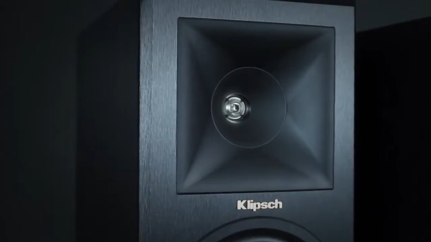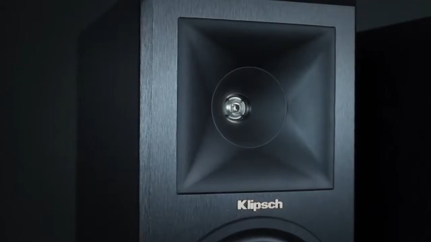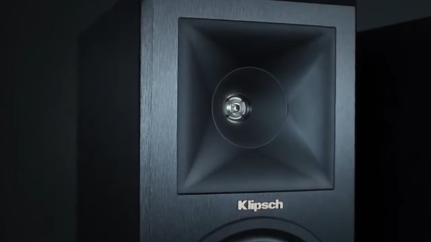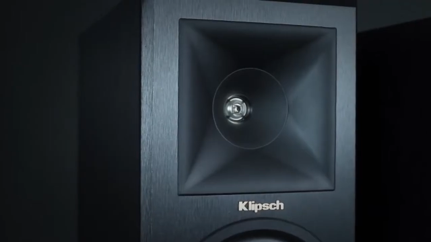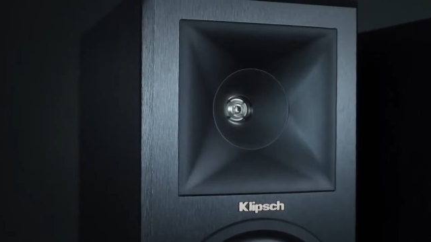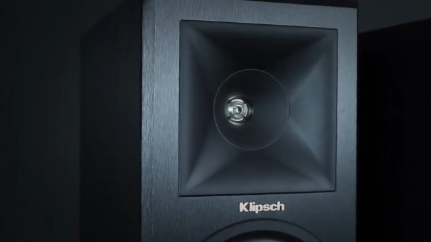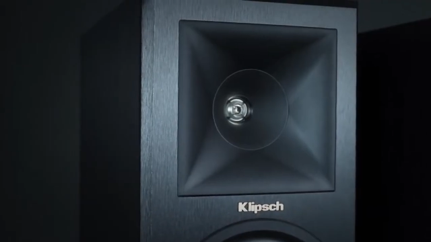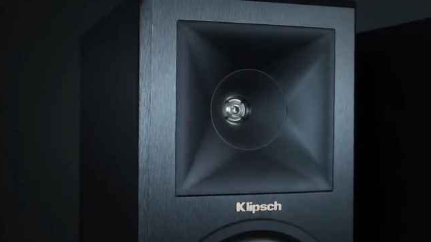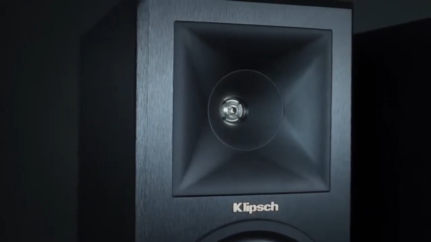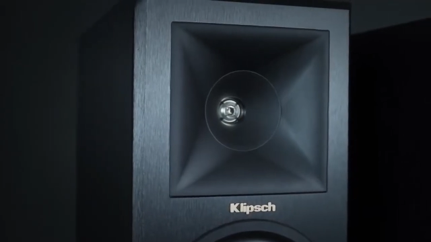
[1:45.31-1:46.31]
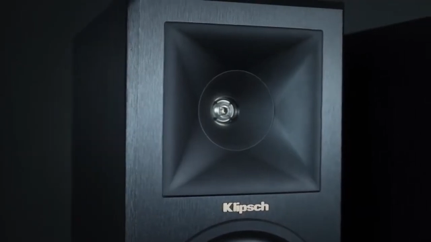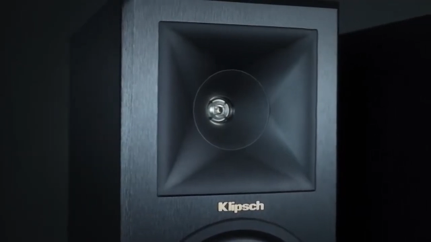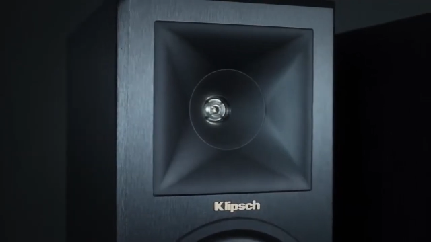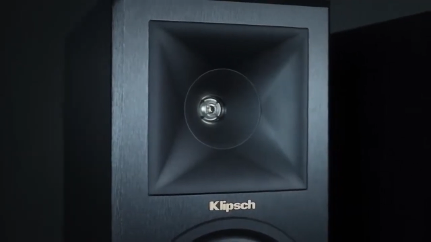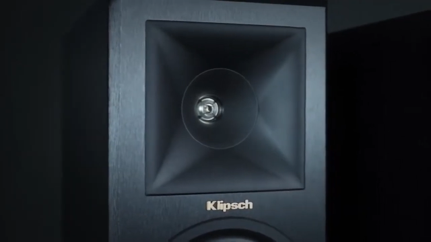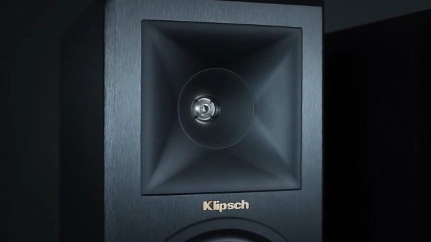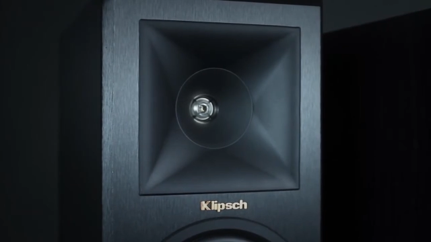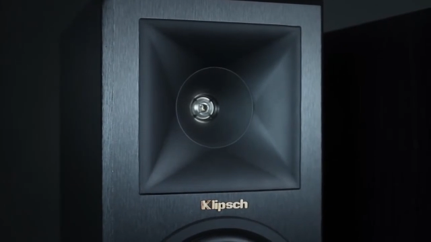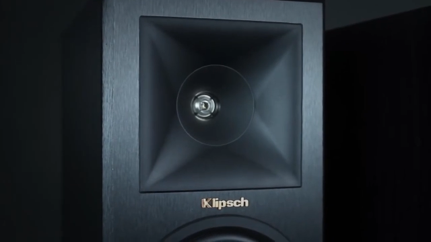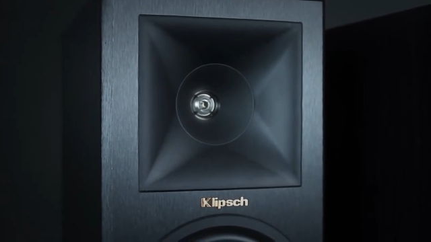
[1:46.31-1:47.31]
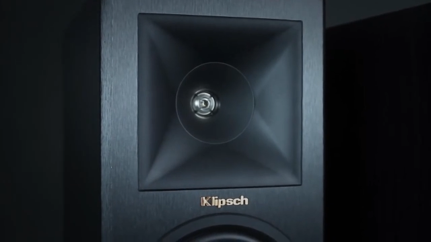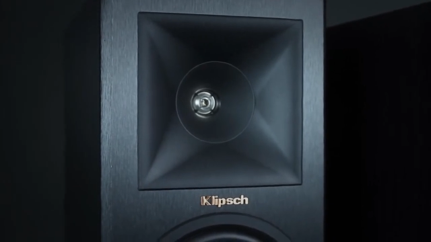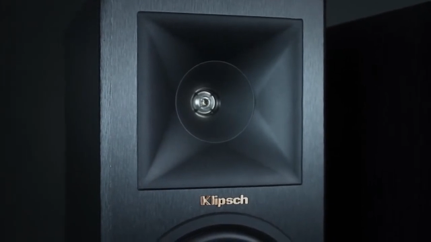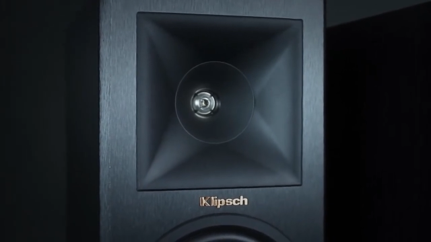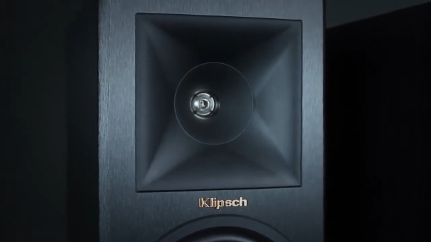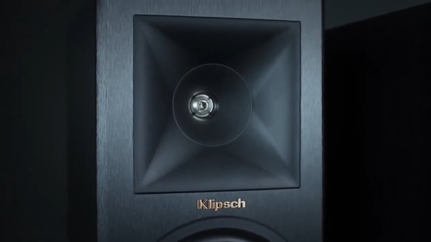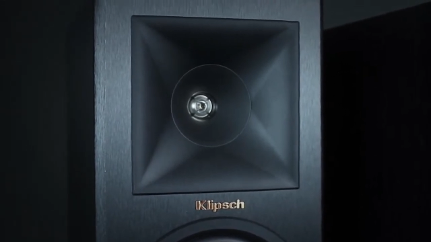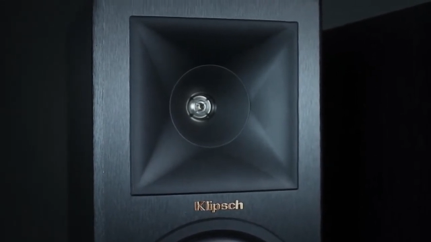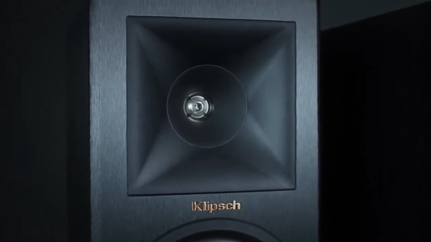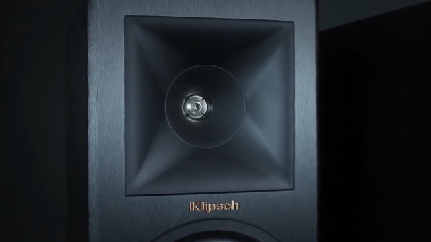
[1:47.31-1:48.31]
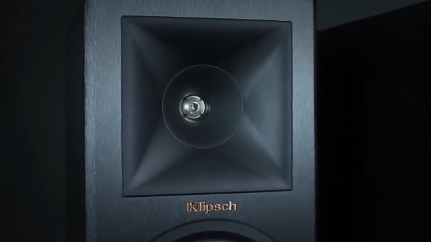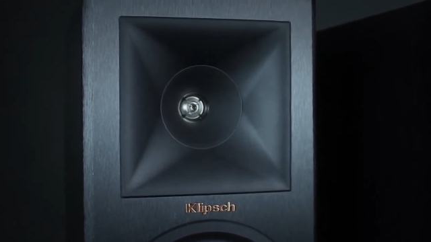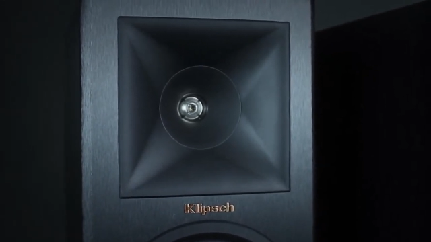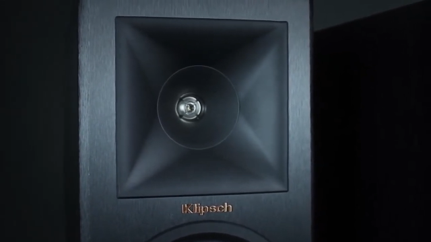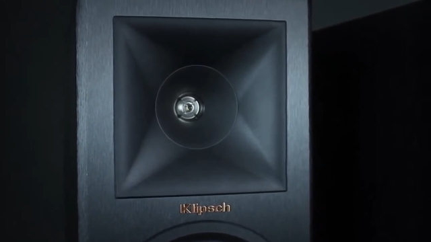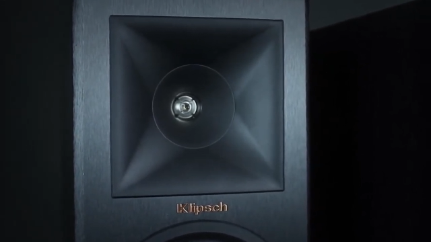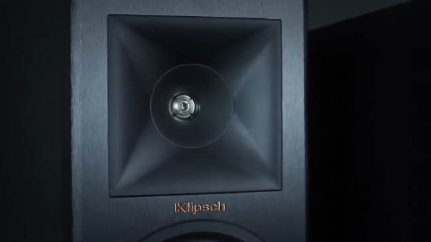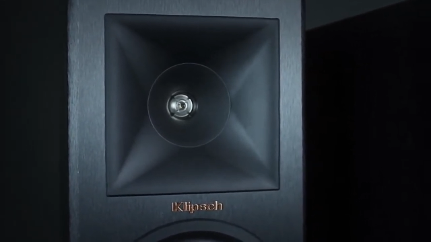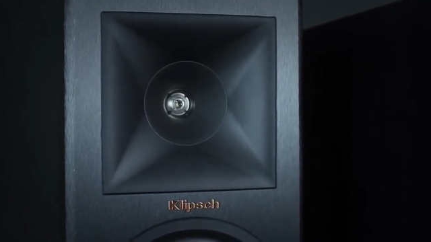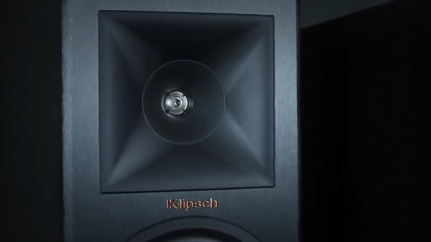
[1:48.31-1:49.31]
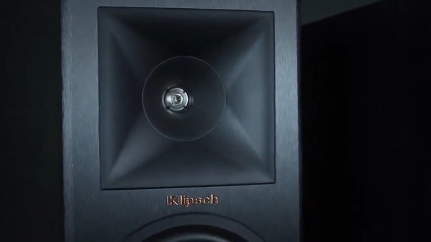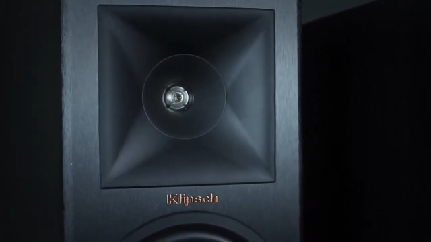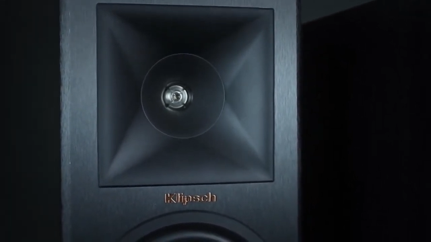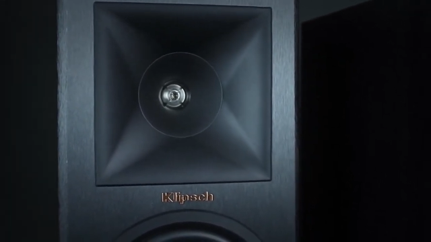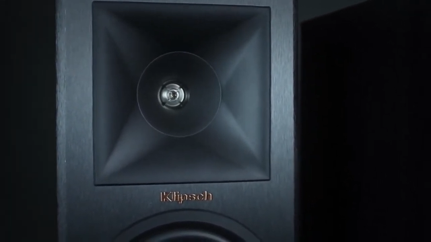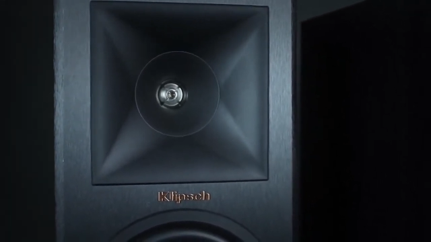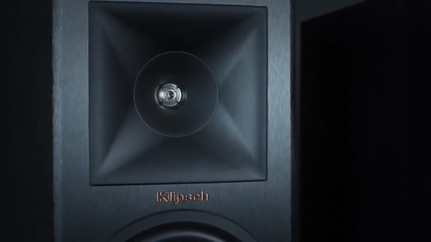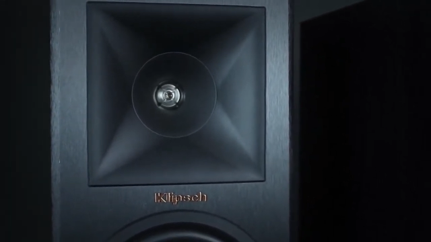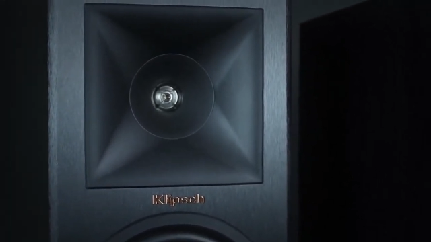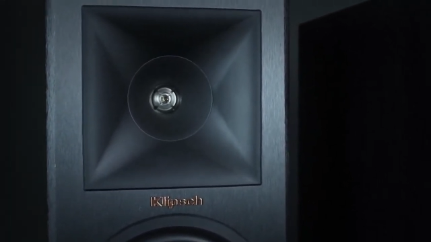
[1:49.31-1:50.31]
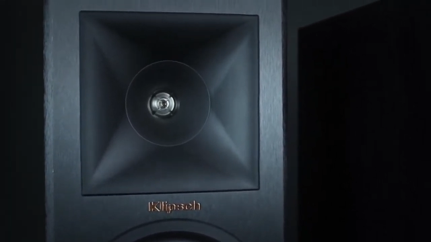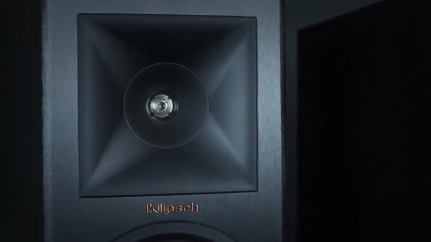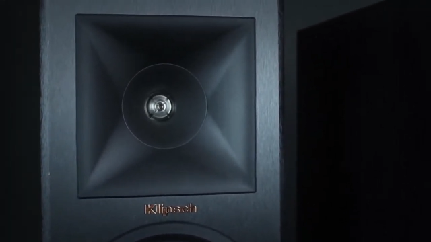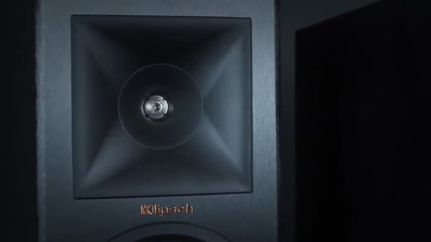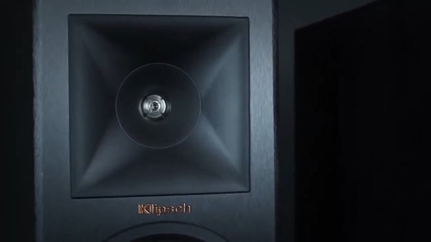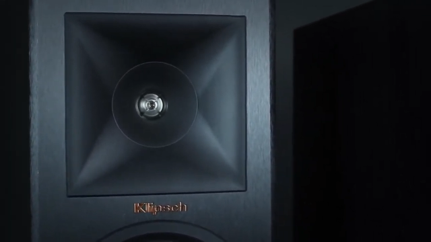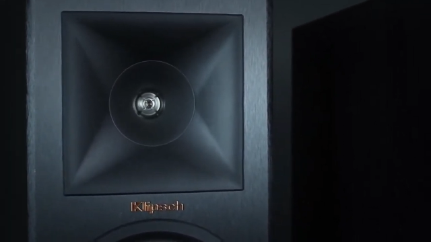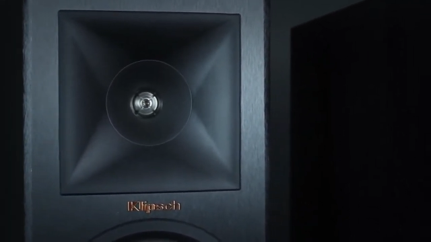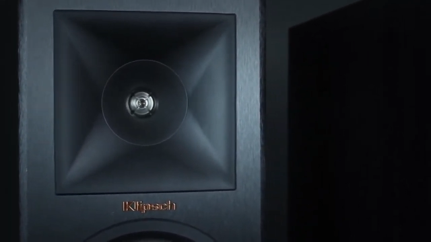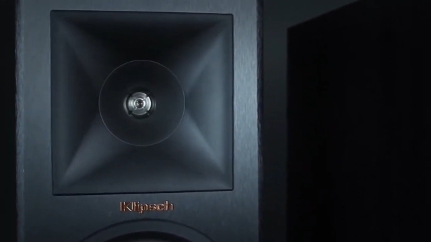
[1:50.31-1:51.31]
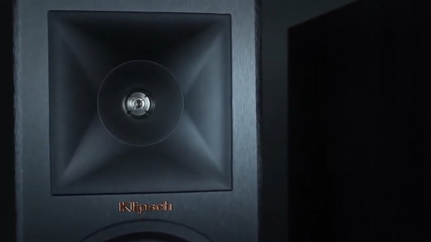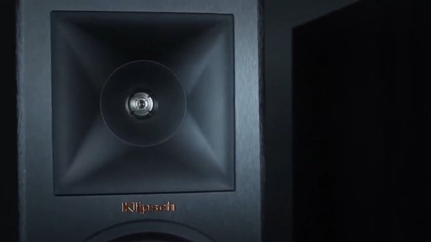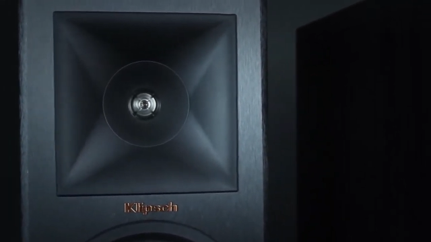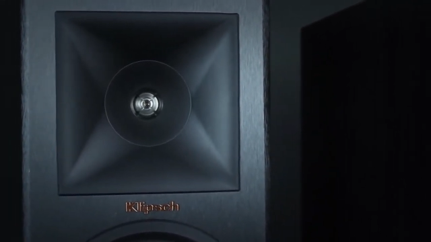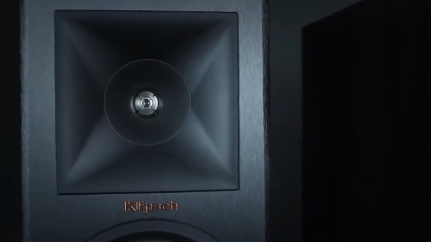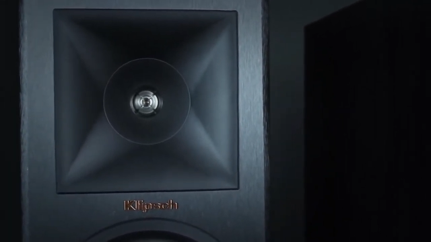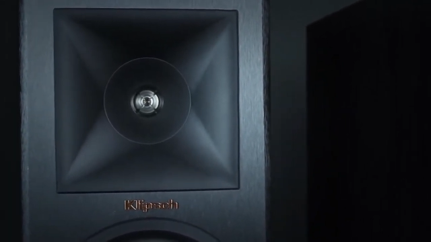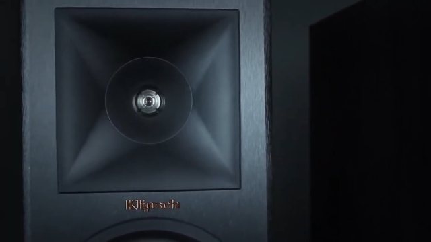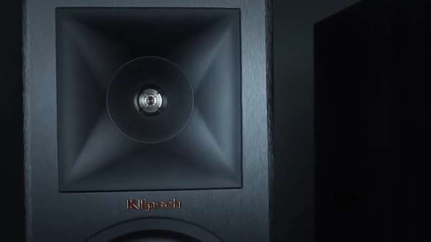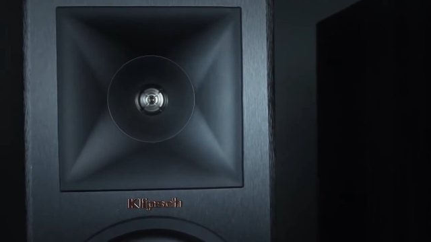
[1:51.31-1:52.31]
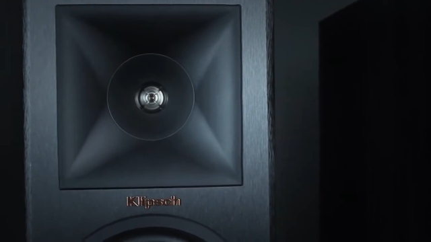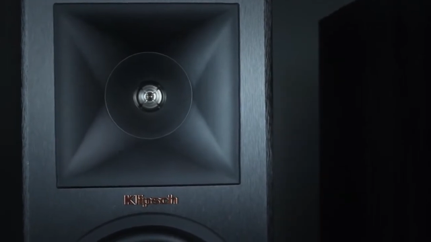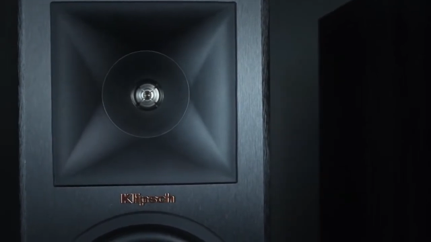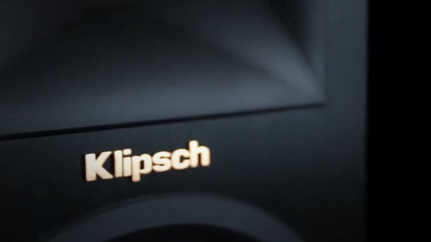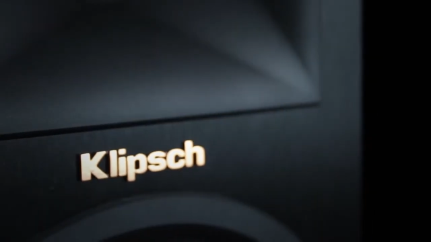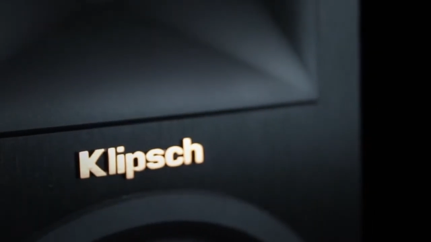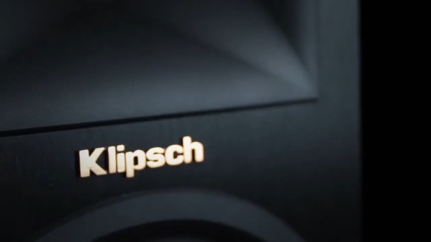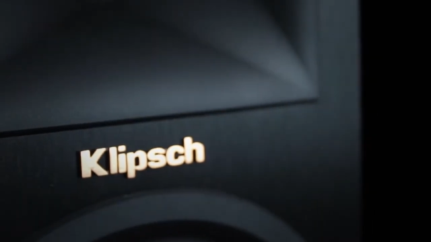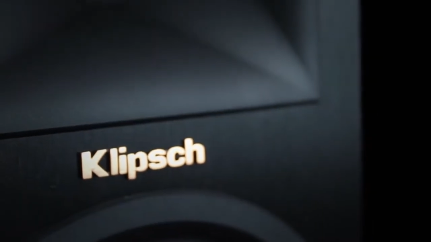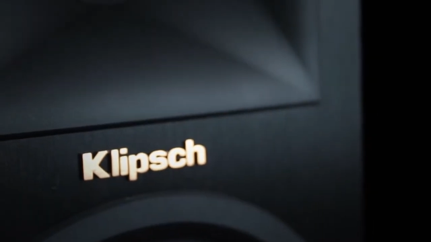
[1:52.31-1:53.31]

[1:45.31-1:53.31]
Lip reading: (no speaker visible)